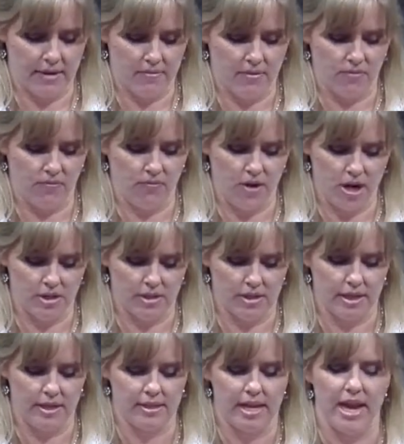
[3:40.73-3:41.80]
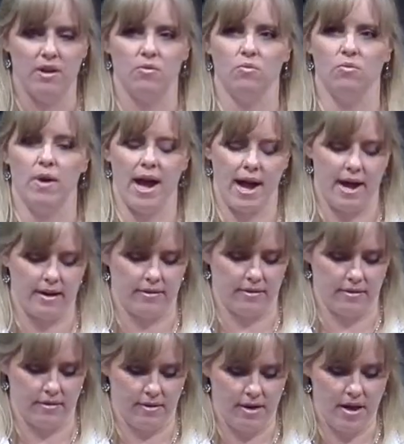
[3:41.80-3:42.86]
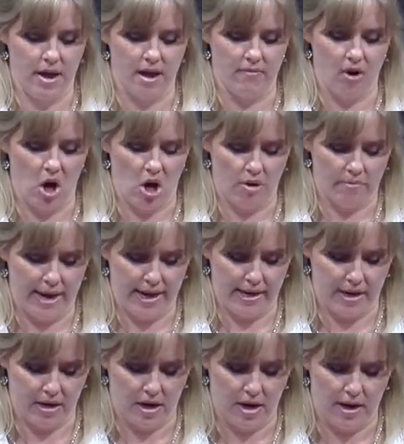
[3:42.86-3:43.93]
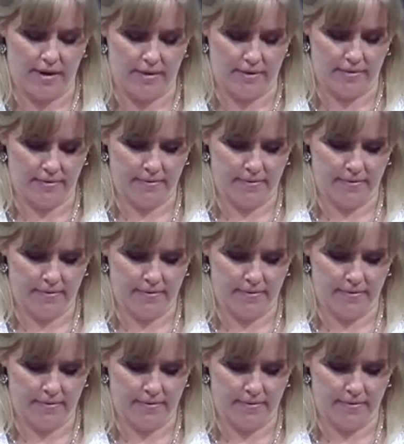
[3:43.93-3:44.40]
of the fierceness and wrath of Almighty God.